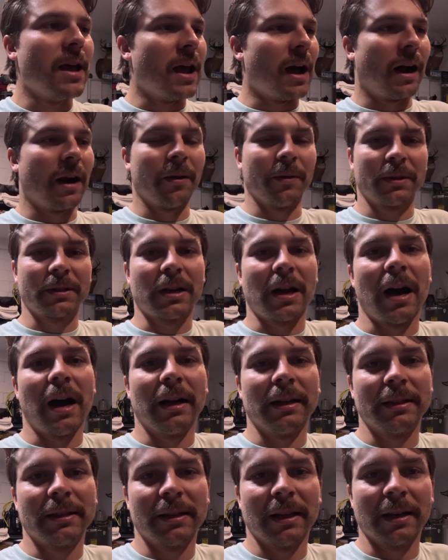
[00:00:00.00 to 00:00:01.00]
and it was
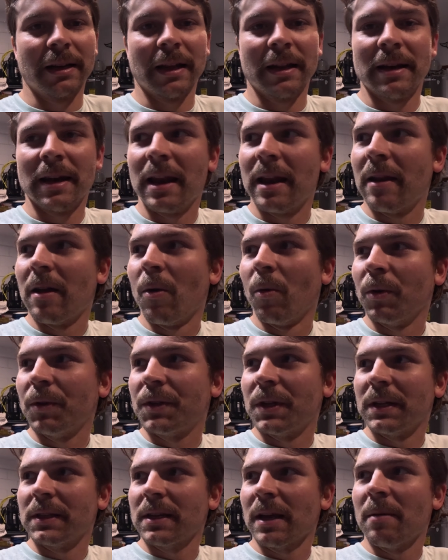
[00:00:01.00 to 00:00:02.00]
constant. And
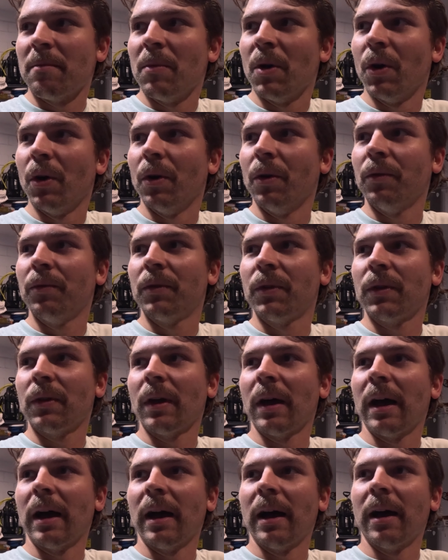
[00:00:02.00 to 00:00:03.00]
since I moved,
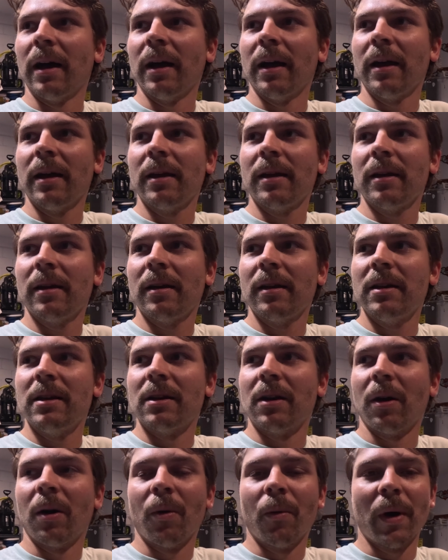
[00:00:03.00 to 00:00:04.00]

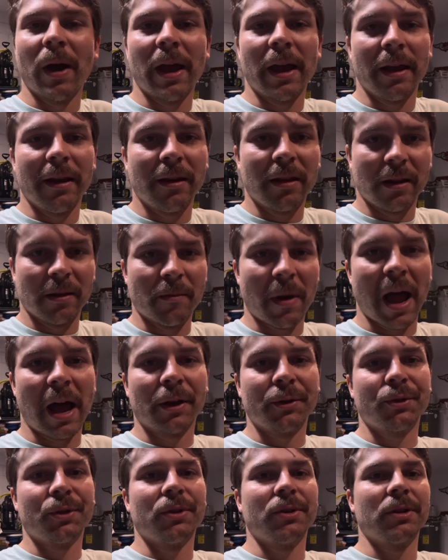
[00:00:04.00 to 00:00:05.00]
away and did
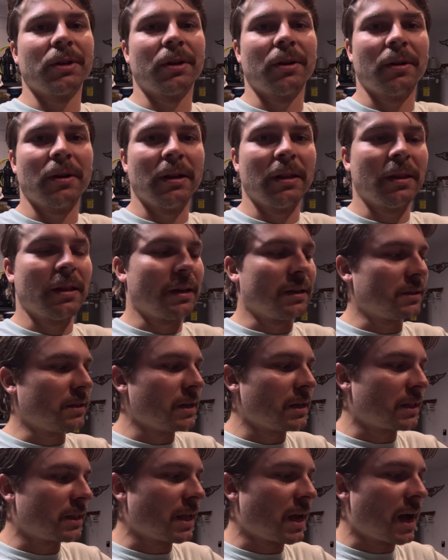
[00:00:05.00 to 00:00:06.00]
master's degree and things
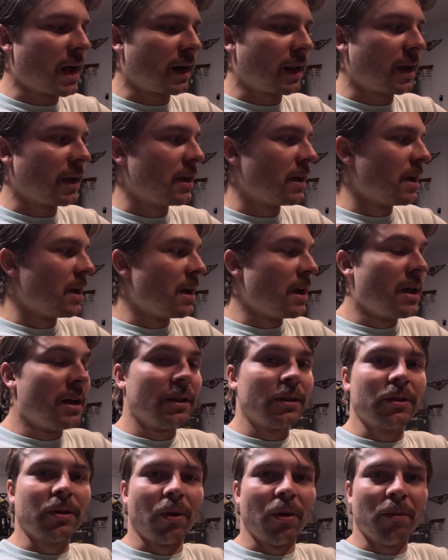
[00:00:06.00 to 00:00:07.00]
like that, I
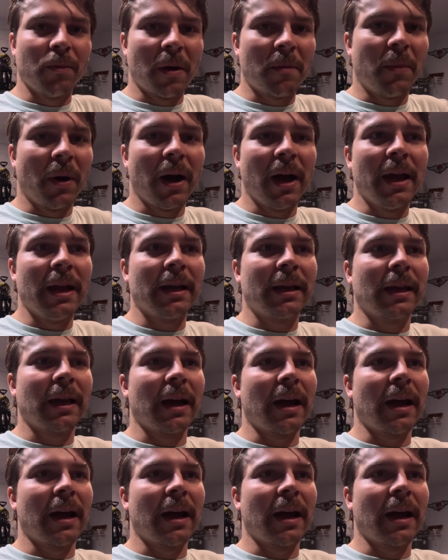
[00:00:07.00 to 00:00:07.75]
sold my bike.